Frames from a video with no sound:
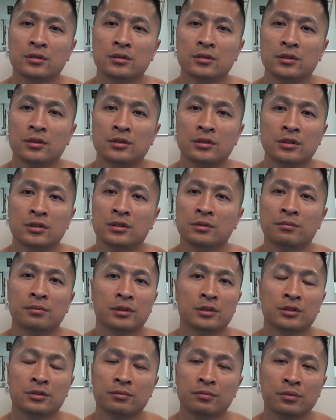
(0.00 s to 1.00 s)
it's just a
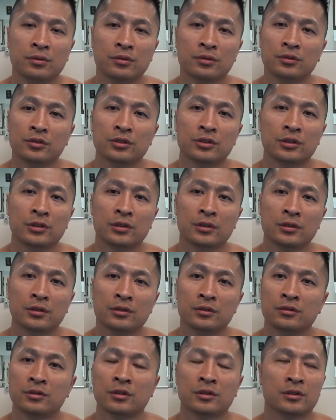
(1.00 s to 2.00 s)
bunch of bullshit.
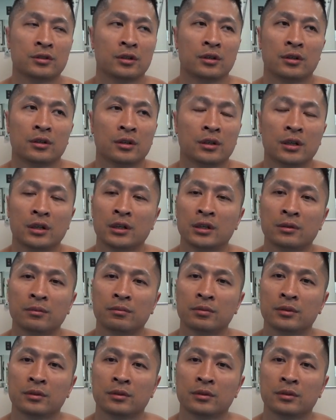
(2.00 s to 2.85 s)
It's just all hype.